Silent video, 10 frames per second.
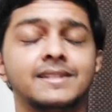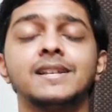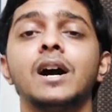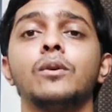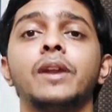
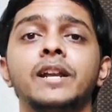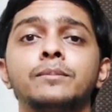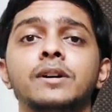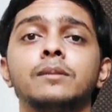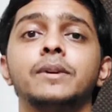is how
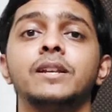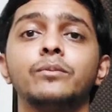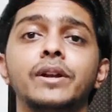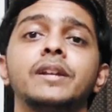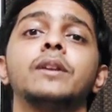light bulb
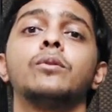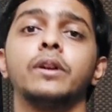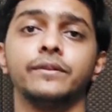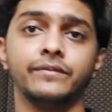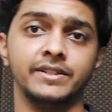invented
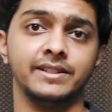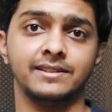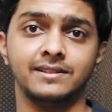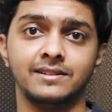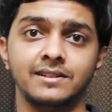quantum
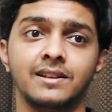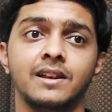physics.